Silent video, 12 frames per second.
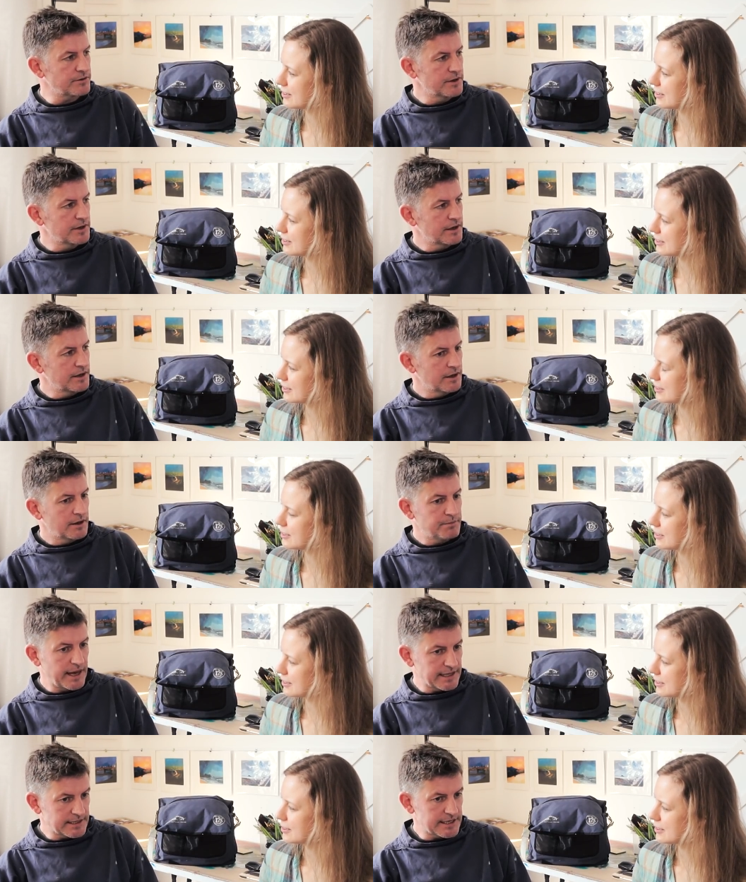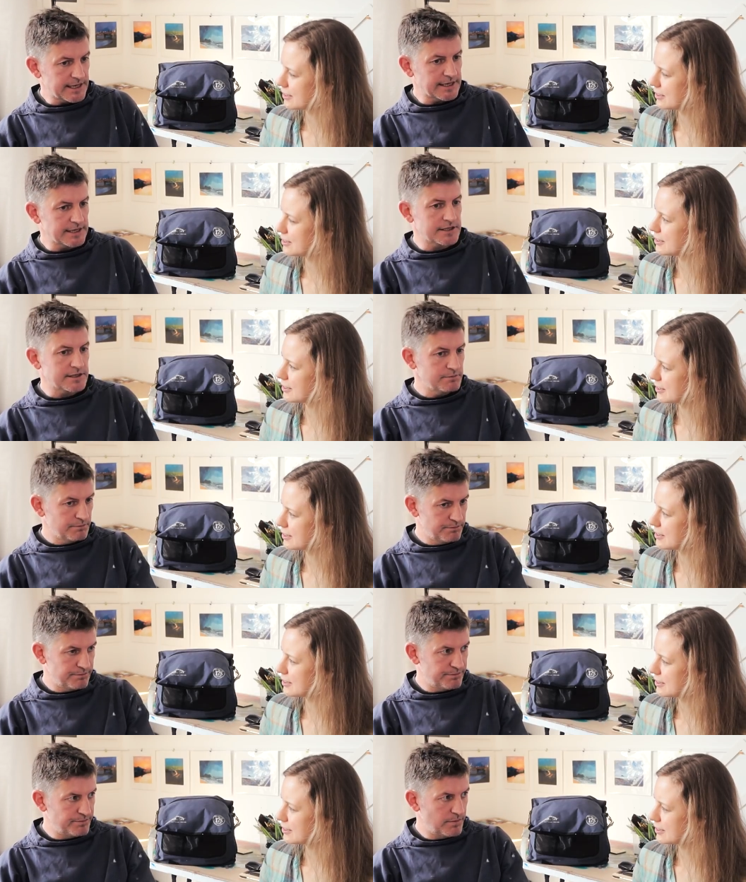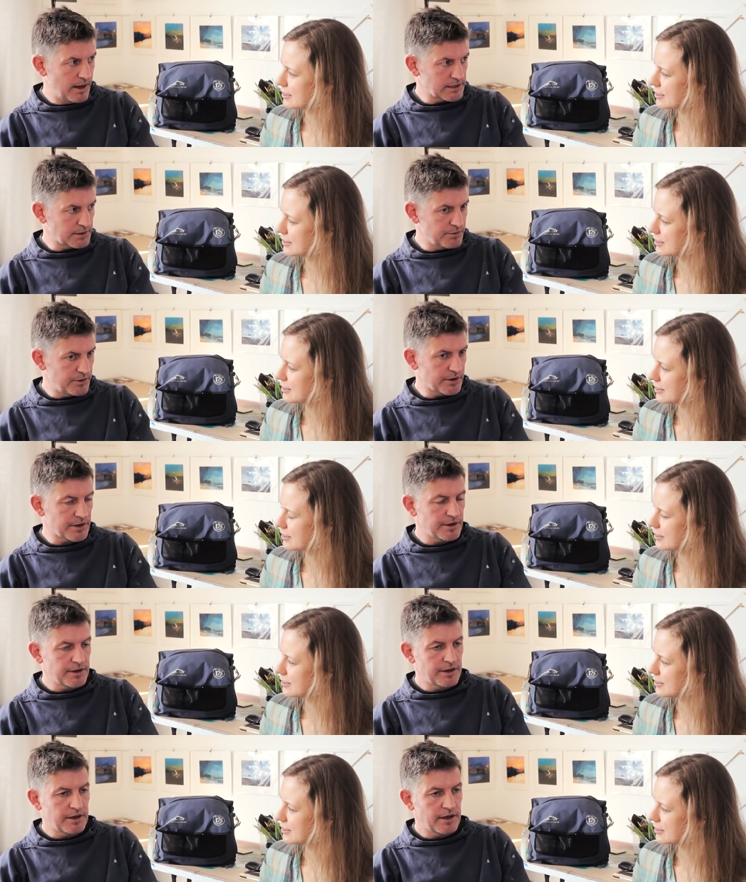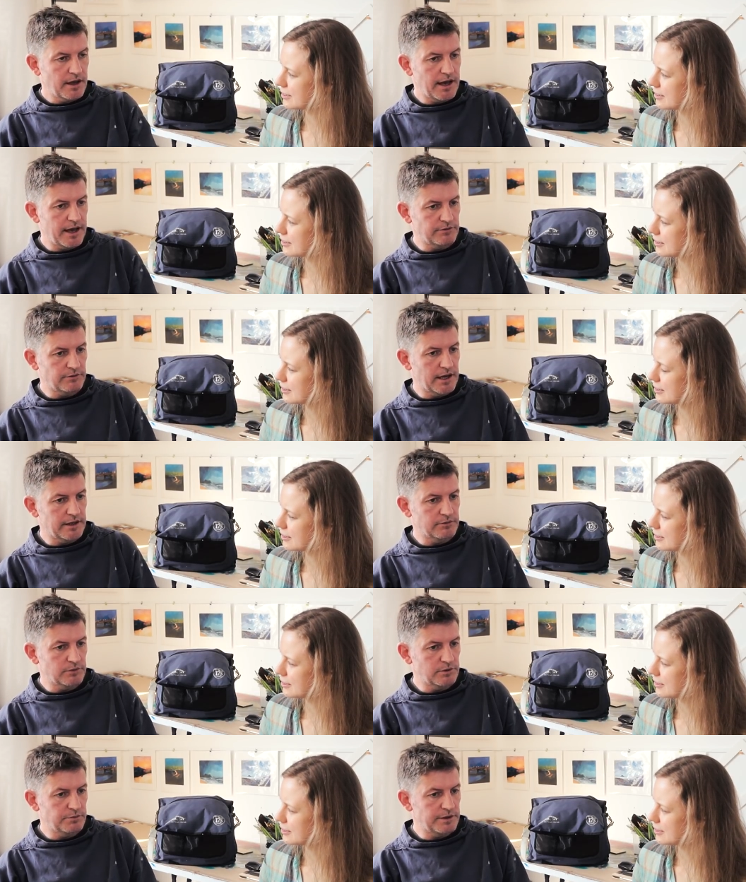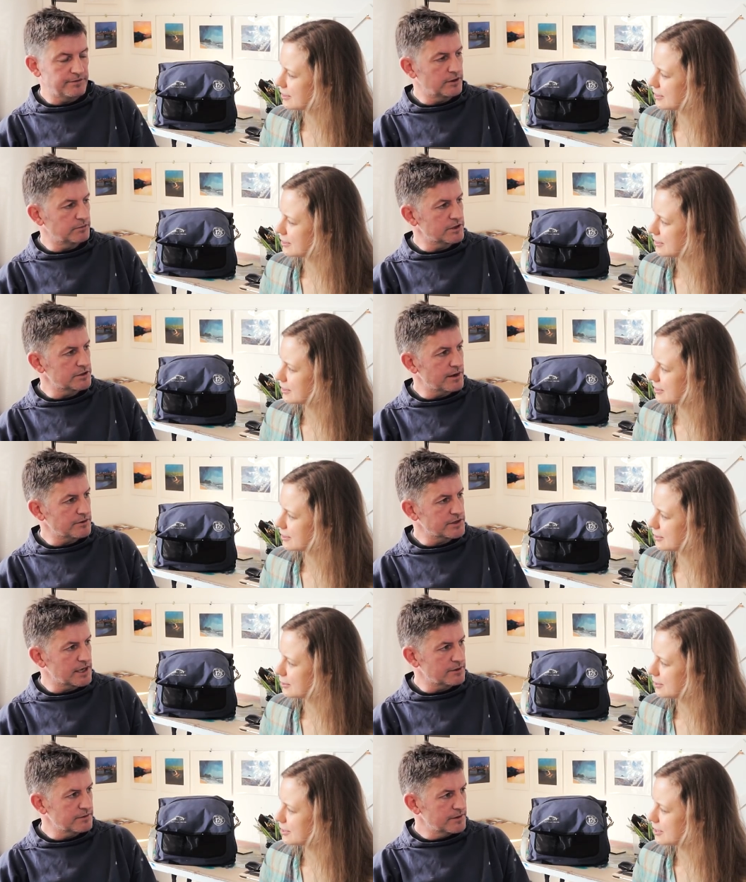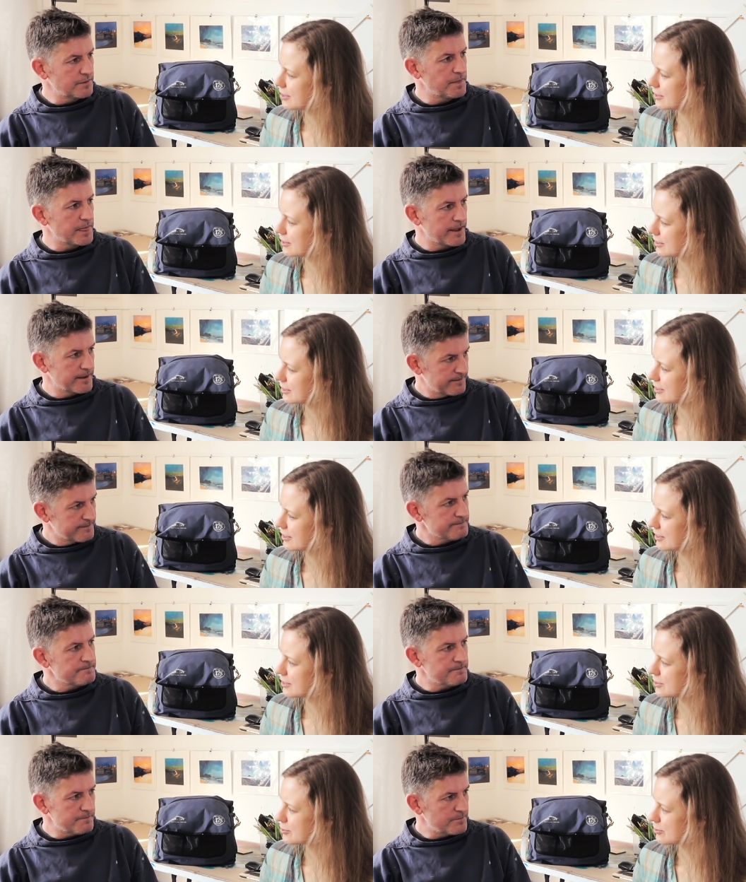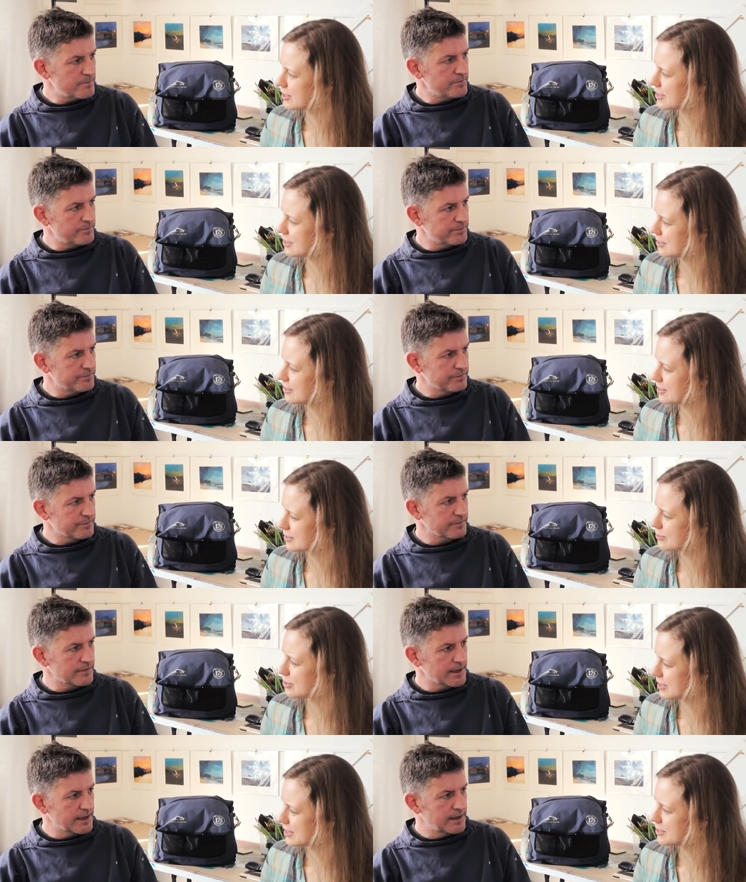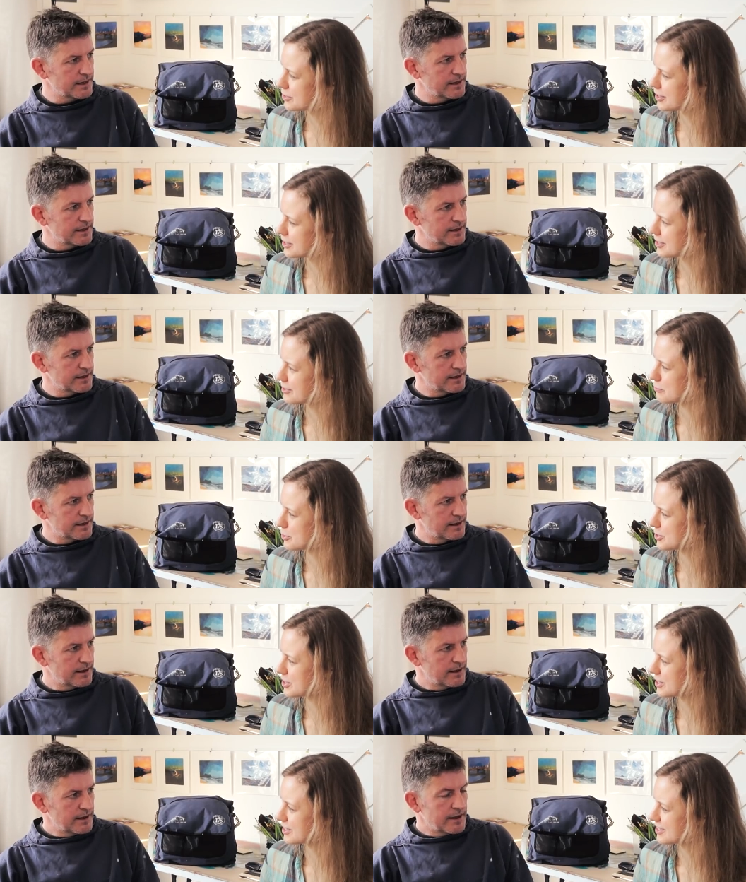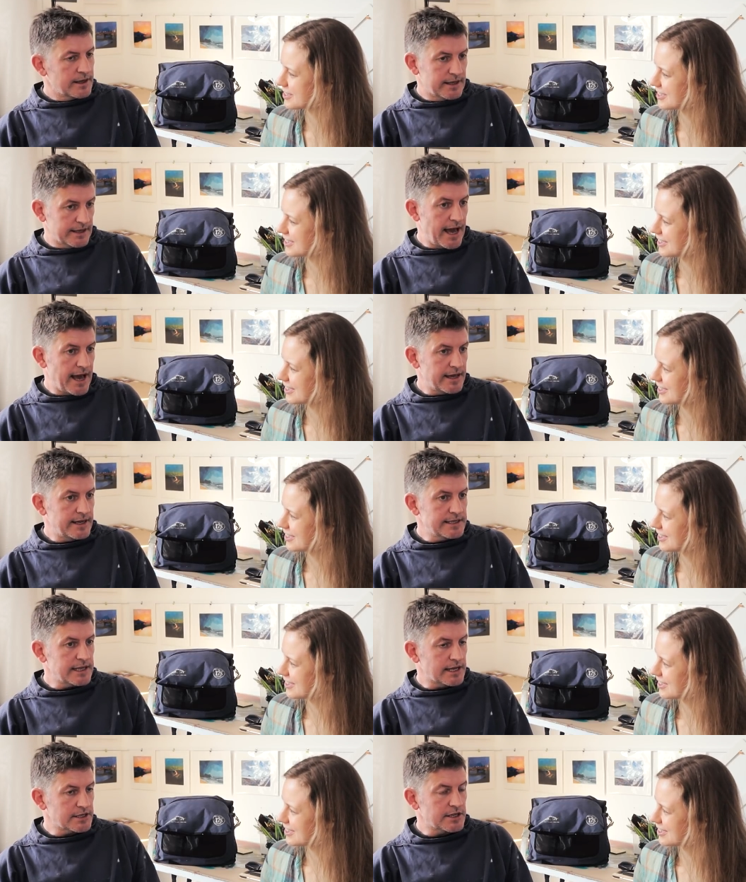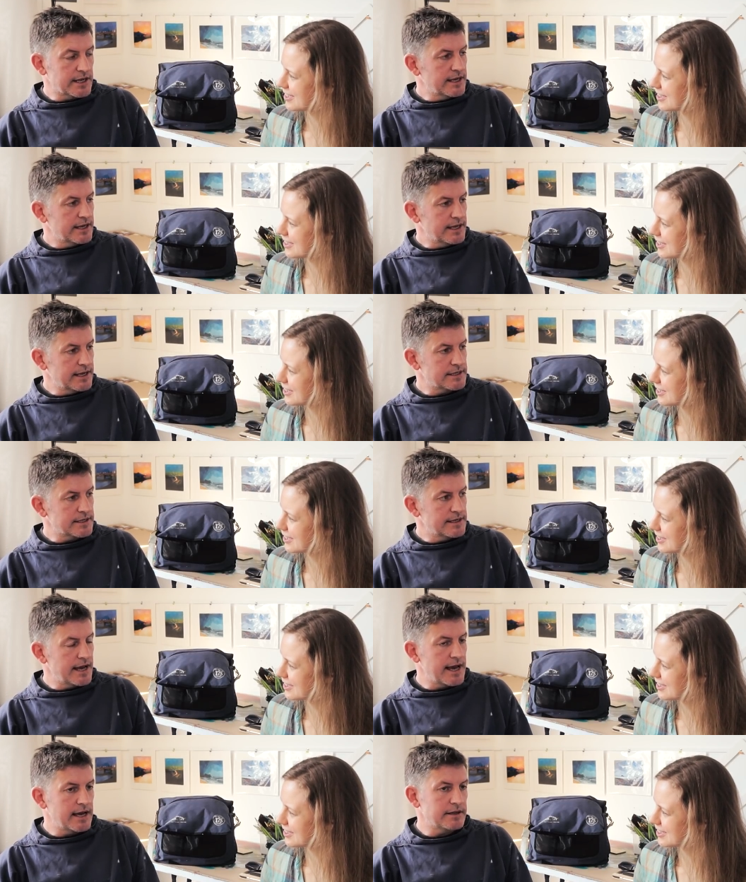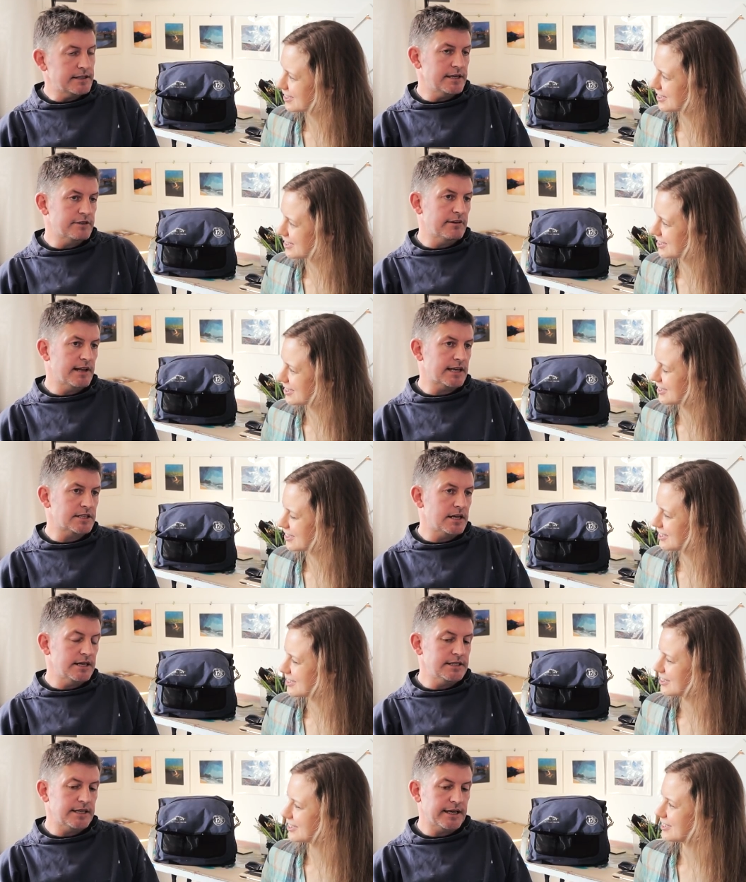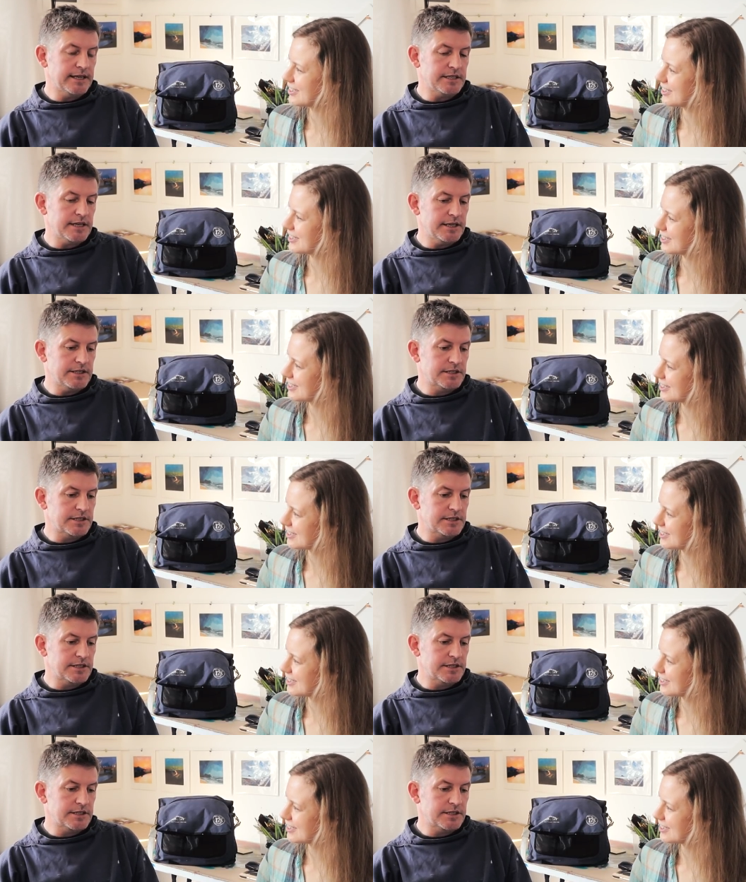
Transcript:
Speaker 1: through paintings as a book and and will be filmed as well. So yeah.
Speaker 2: That's really that's a really interesting project.
Speaker 1: Yeah, it is actually. It is. Yeah, it's, it's really exciting. It's